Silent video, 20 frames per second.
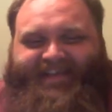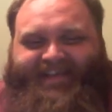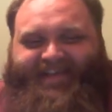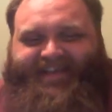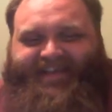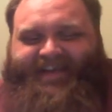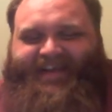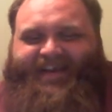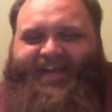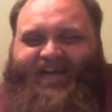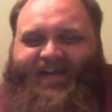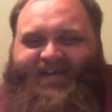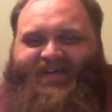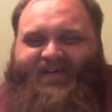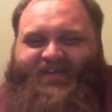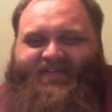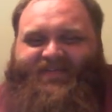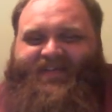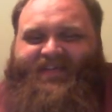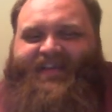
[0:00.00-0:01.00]
You
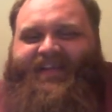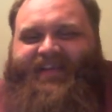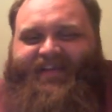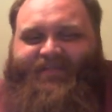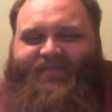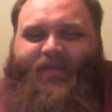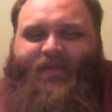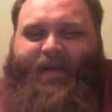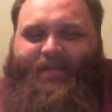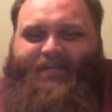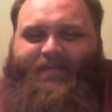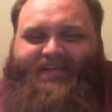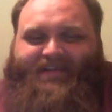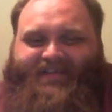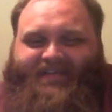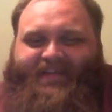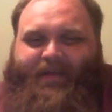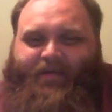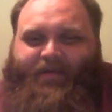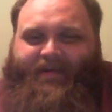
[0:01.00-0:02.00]
know, probably
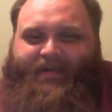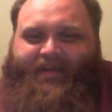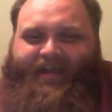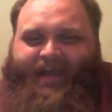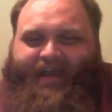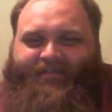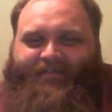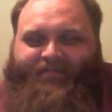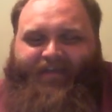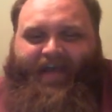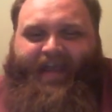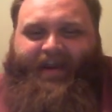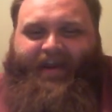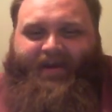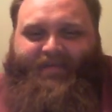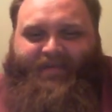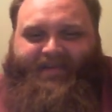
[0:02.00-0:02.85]
still would have got fired,